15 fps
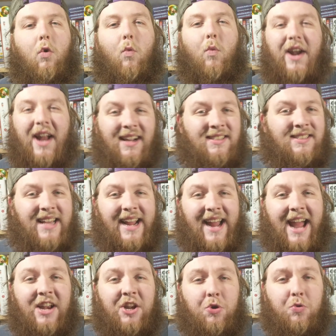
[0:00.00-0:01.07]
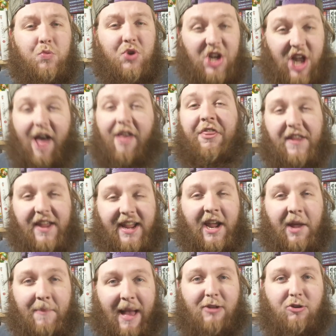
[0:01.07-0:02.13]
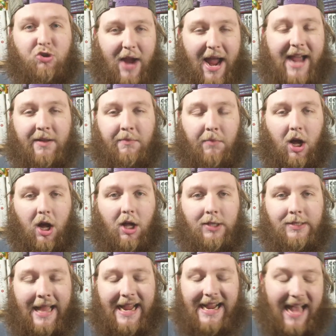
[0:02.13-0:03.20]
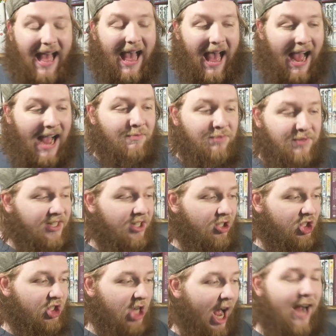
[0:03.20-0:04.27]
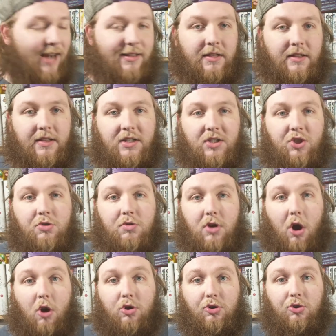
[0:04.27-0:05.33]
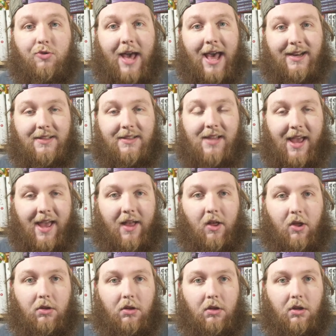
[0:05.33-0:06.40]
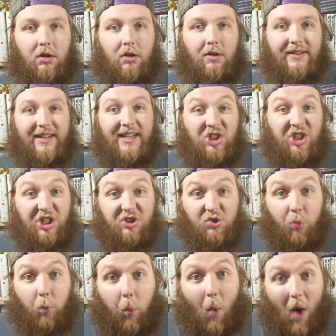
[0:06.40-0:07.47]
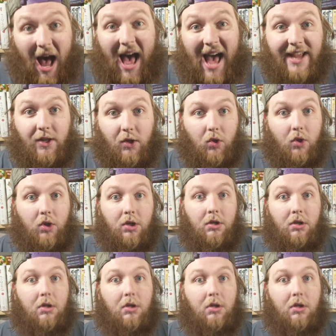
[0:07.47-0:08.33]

When I say I knew nothing about Dragon Ball, like, I'm still shocked that this dude Goku got a tail. That shit's wild.